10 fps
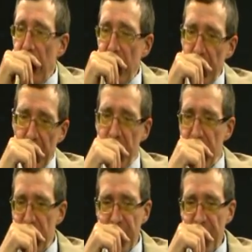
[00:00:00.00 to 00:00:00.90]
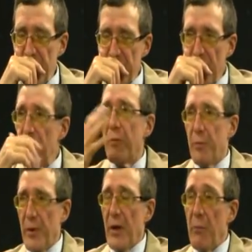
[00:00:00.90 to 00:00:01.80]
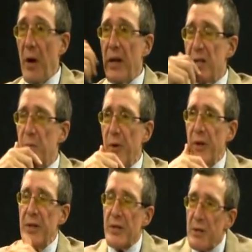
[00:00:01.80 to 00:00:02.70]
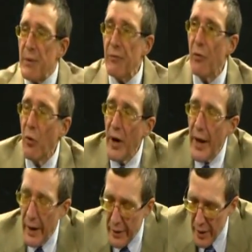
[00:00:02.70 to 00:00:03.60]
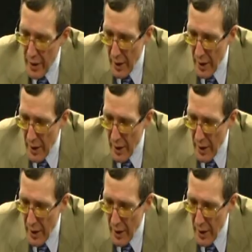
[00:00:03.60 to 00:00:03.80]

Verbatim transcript: it, it just feels like, in my experiences beforehand,